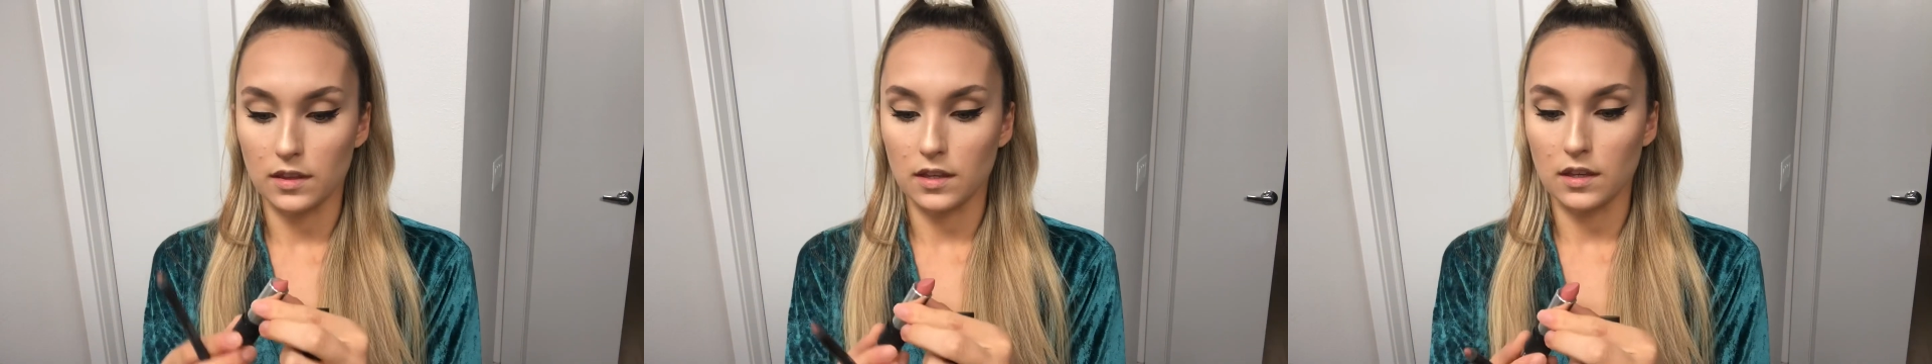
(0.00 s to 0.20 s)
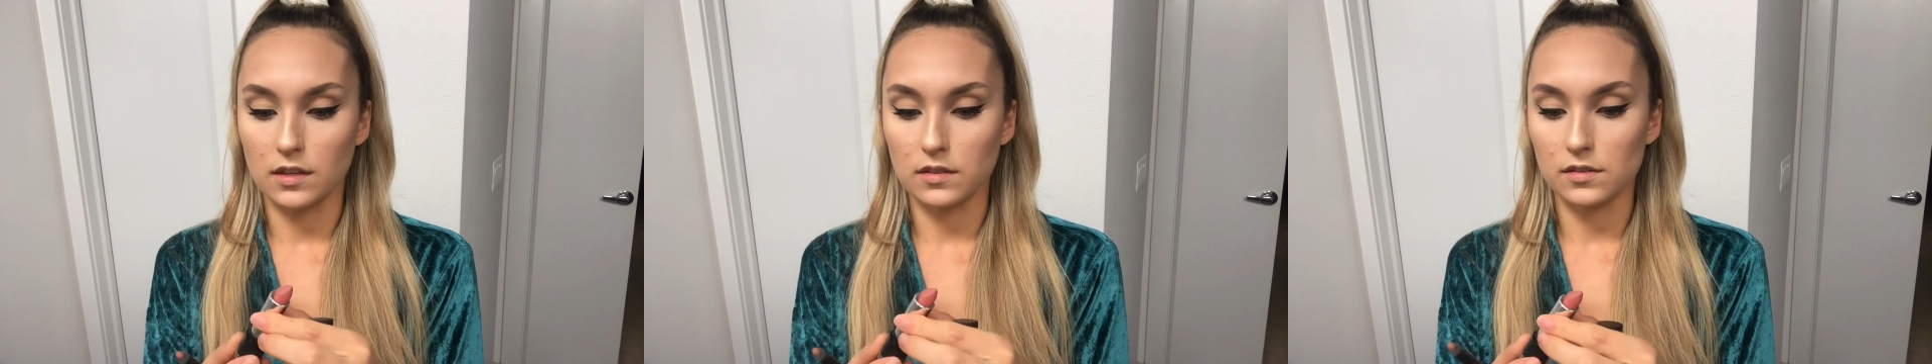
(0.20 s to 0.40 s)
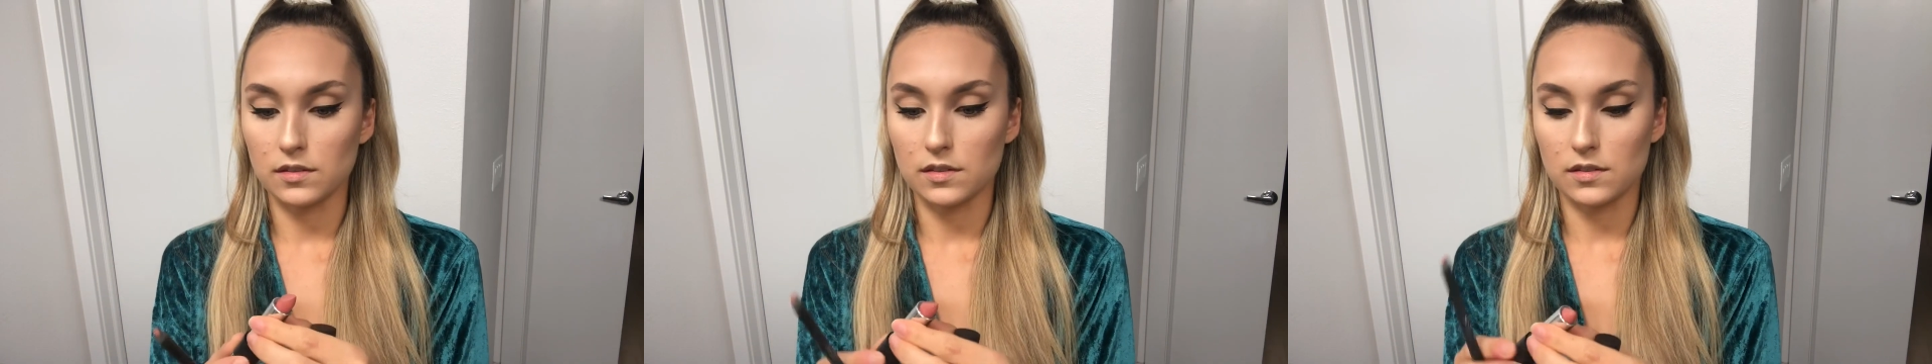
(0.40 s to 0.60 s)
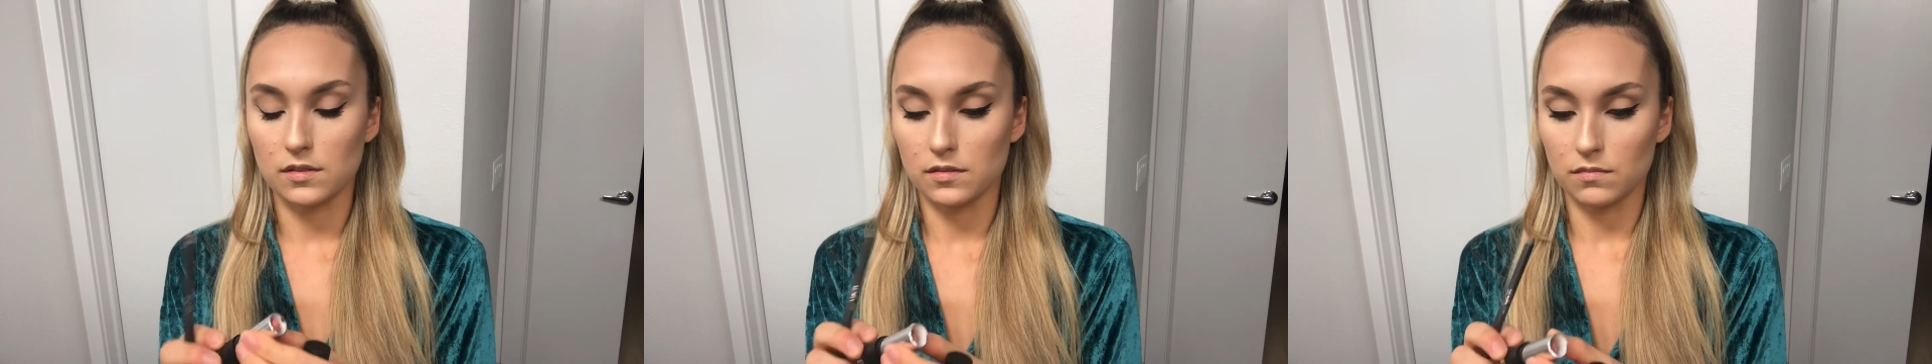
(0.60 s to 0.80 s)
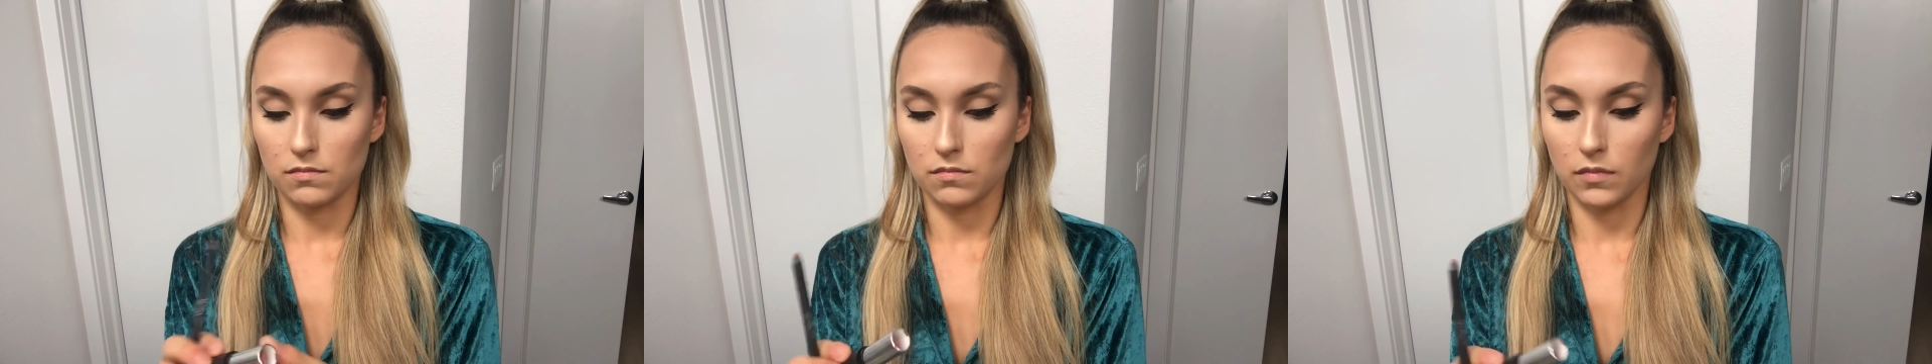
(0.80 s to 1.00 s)

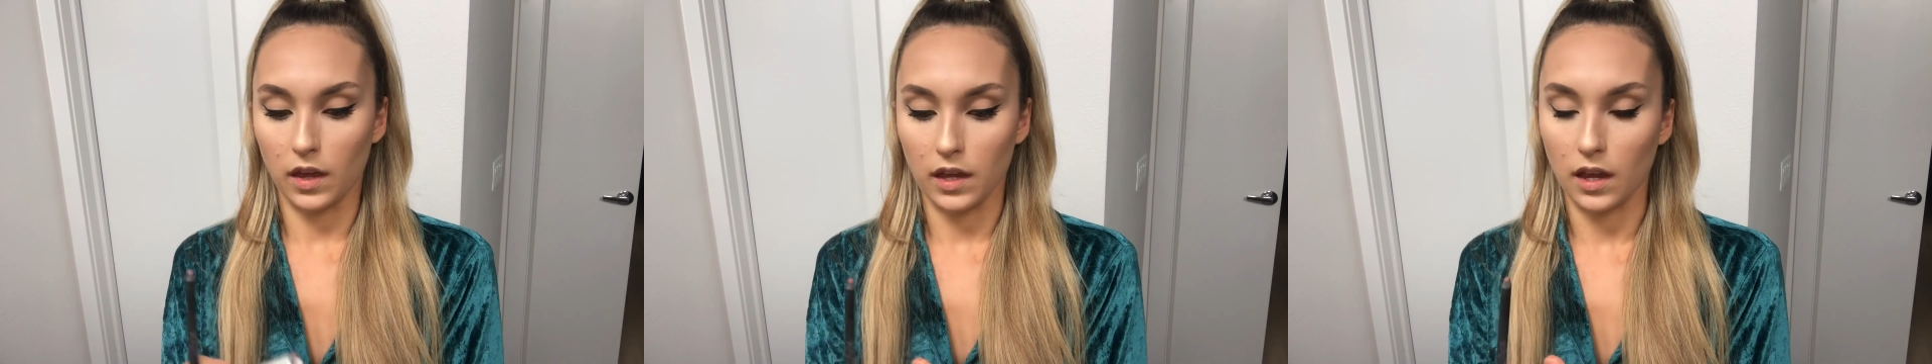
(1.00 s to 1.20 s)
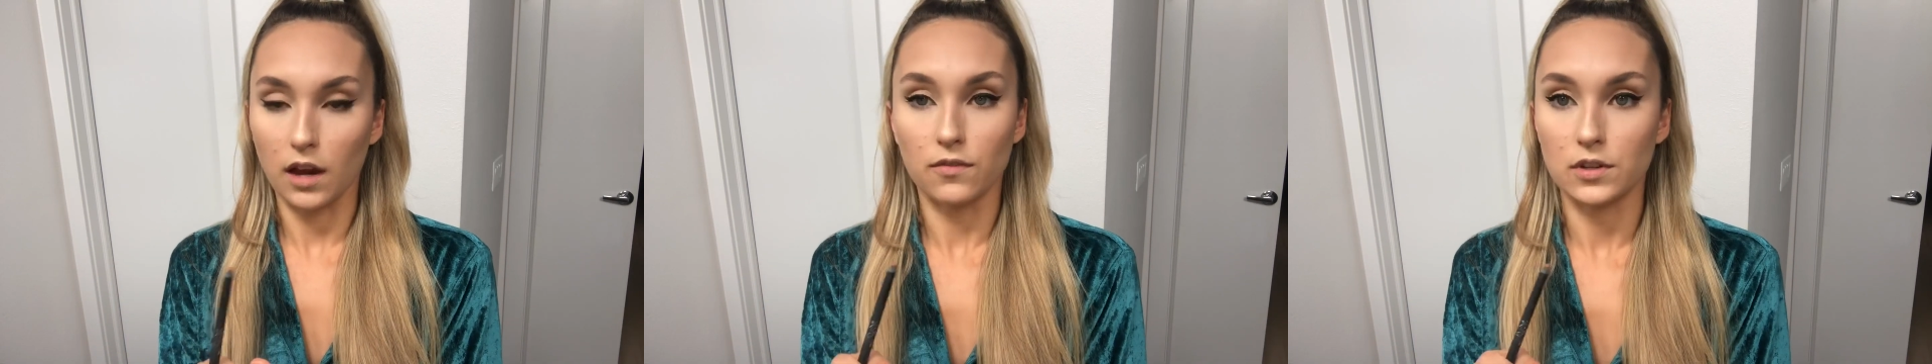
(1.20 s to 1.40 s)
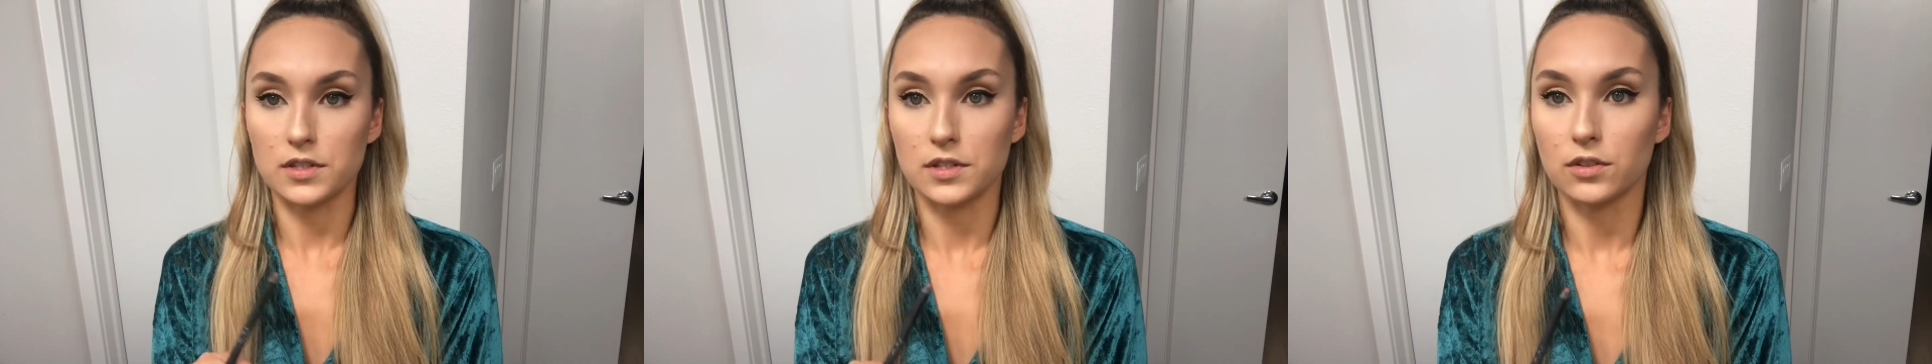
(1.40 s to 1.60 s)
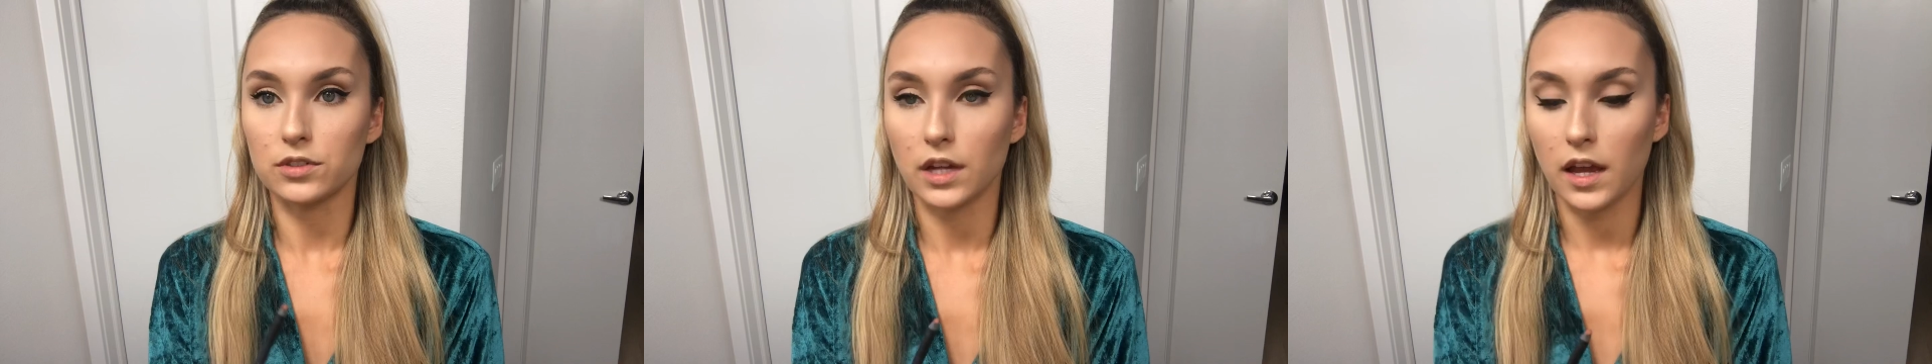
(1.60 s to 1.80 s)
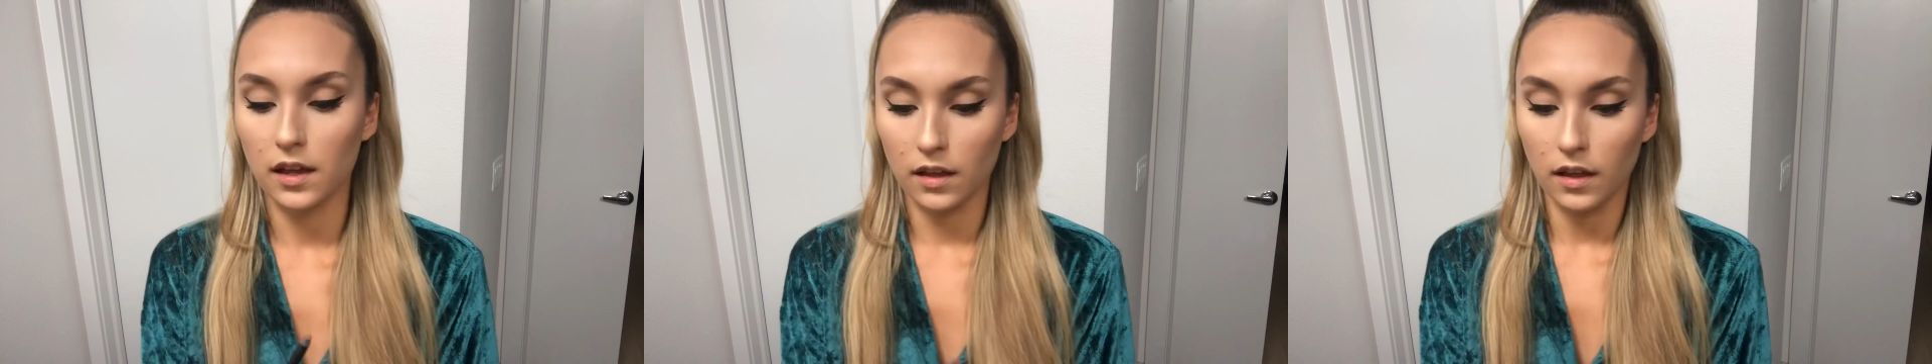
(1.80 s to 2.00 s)
these like every single
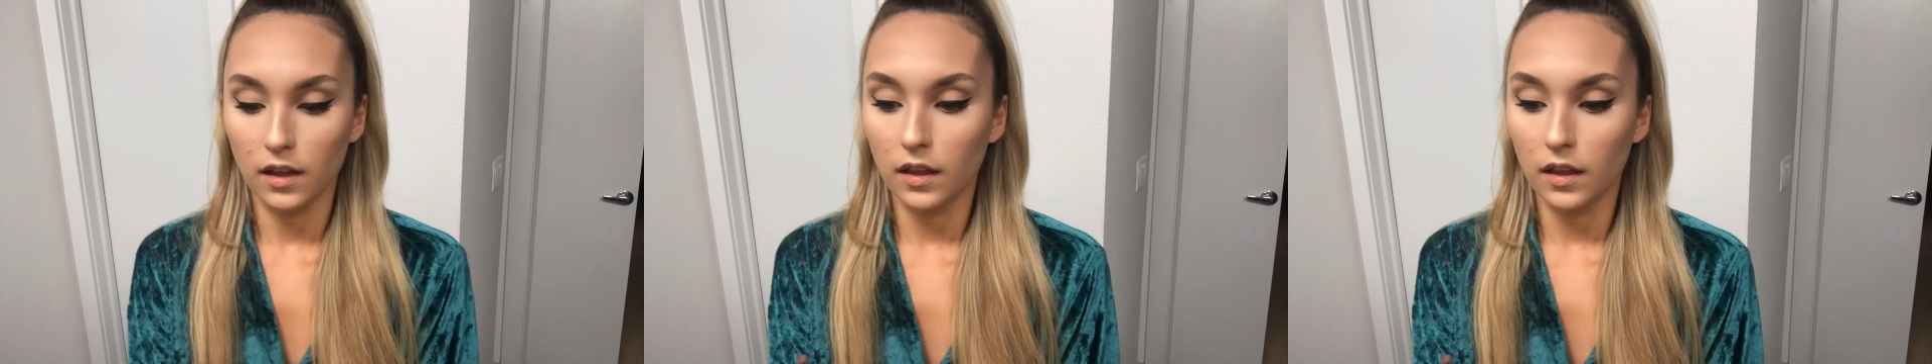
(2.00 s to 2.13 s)
day.